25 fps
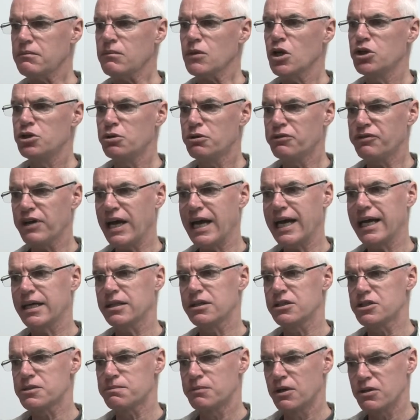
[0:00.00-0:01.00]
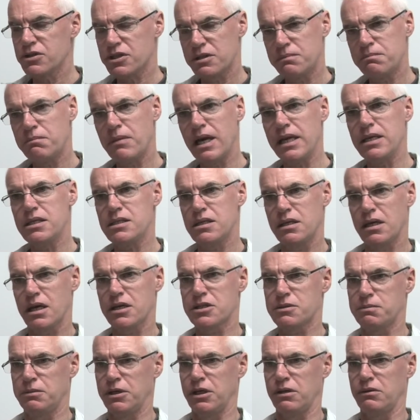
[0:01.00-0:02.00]
You have had this most amazing
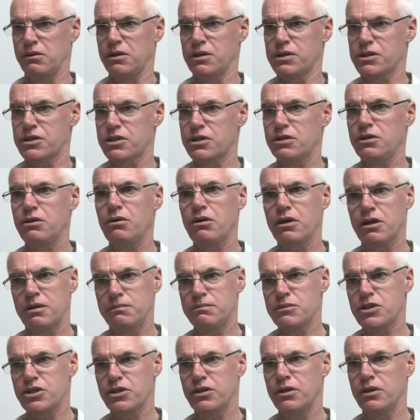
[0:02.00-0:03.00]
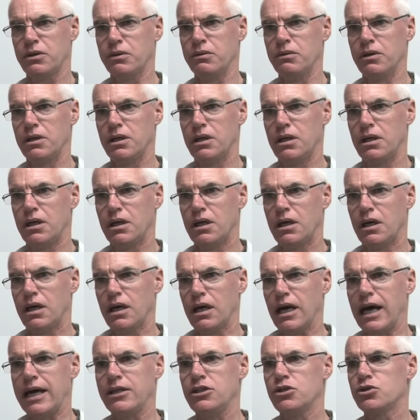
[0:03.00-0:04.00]
experience and you come to,
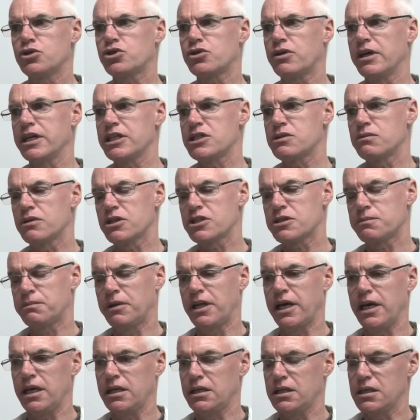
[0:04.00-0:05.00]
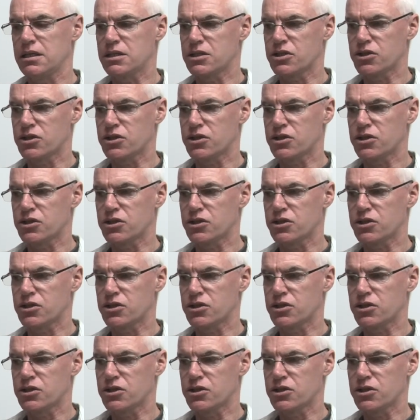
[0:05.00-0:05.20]
and you're trying to explain it